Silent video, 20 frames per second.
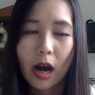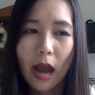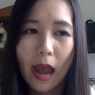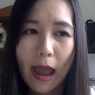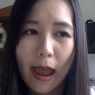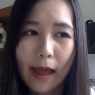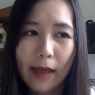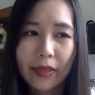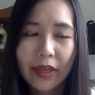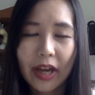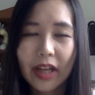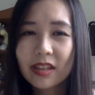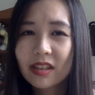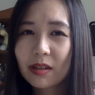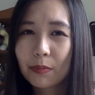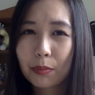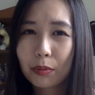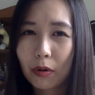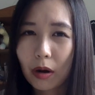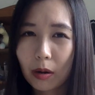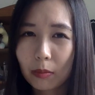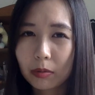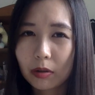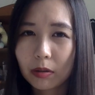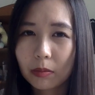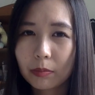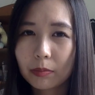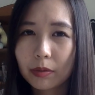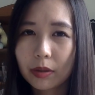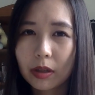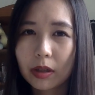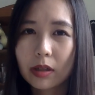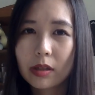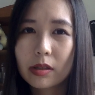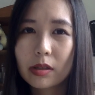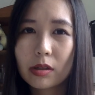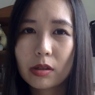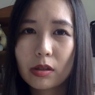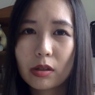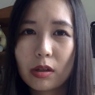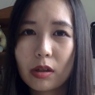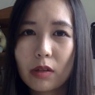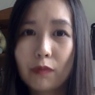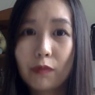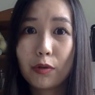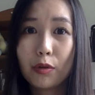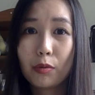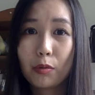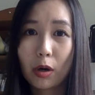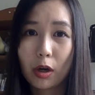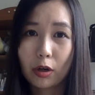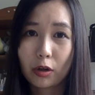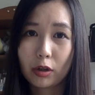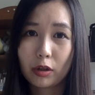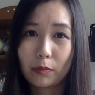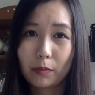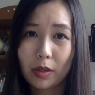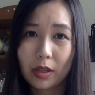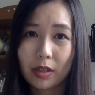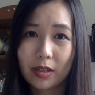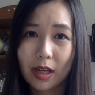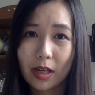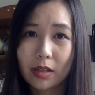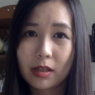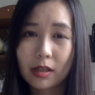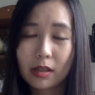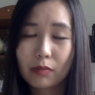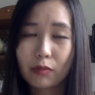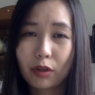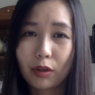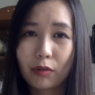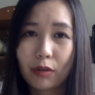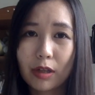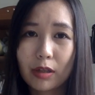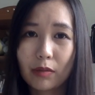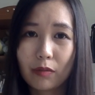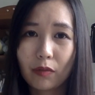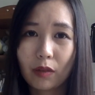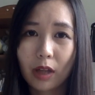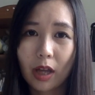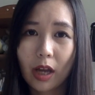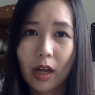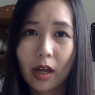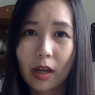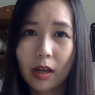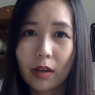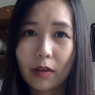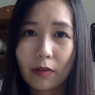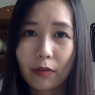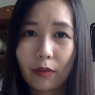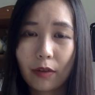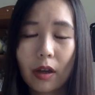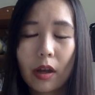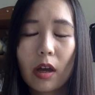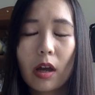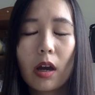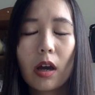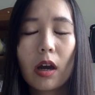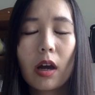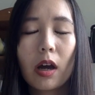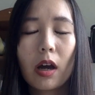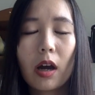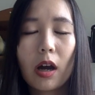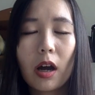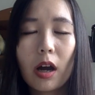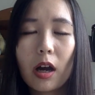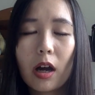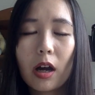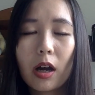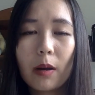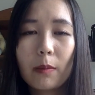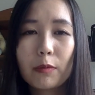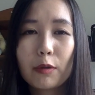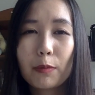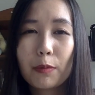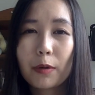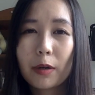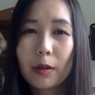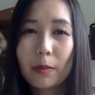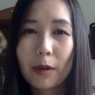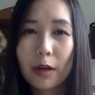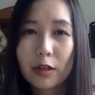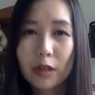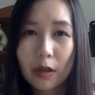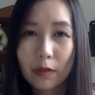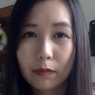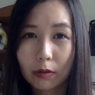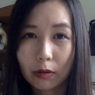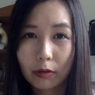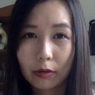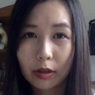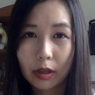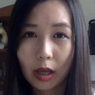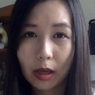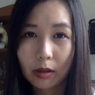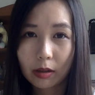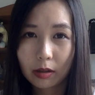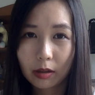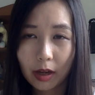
And that's a problem because if you are going to be a dentist for the rest of your life, um, you pretty much have to look at